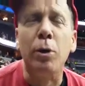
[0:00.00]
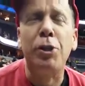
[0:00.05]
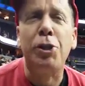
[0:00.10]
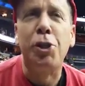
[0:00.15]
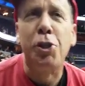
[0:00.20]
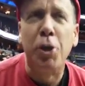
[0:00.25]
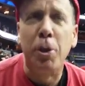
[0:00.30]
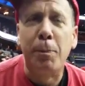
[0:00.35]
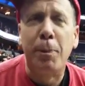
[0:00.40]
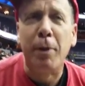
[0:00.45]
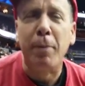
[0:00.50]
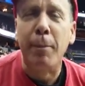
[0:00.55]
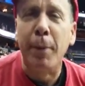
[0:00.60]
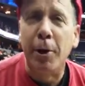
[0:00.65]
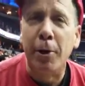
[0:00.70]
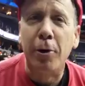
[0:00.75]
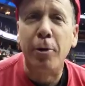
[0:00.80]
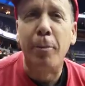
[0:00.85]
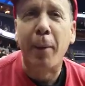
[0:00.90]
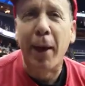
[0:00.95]
We should put
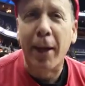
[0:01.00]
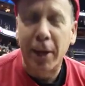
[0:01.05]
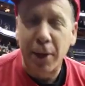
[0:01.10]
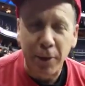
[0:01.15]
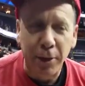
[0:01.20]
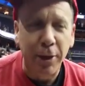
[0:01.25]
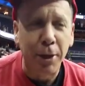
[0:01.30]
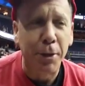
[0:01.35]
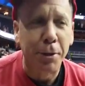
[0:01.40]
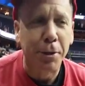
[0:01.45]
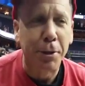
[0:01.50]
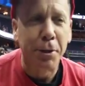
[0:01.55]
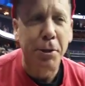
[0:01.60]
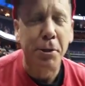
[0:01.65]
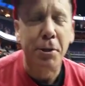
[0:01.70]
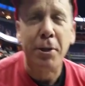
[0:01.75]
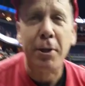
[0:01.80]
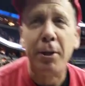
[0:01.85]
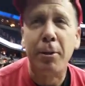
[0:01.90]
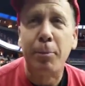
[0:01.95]
Maryland back in the
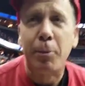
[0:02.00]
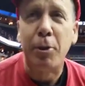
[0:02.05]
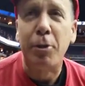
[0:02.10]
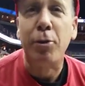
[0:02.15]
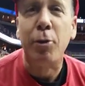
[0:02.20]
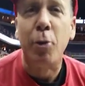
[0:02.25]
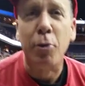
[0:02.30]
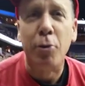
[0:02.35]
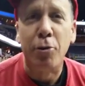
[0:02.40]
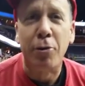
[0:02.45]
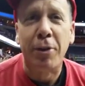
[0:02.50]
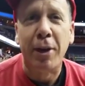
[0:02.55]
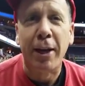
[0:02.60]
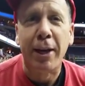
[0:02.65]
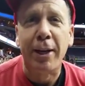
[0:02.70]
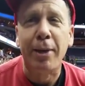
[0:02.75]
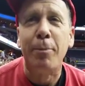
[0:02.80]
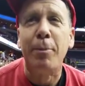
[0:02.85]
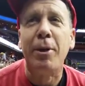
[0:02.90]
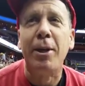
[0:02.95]
ACC and put Notre Dame
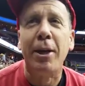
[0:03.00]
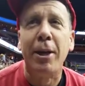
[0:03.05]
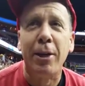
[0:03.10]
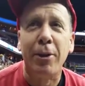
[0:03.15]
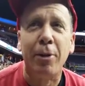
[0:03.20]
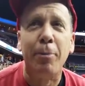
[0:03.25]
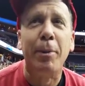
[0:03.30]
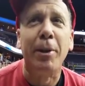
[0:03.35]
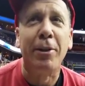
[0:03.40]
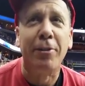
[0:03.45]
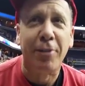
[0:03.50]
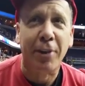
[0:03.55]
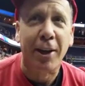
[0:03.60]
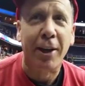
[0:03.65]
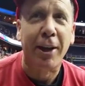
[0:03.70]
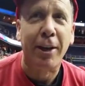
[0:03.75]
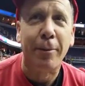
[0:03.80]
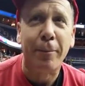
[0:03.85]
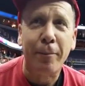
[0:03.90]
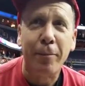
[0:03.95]
in the Big
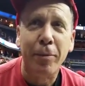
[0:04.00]
Ten.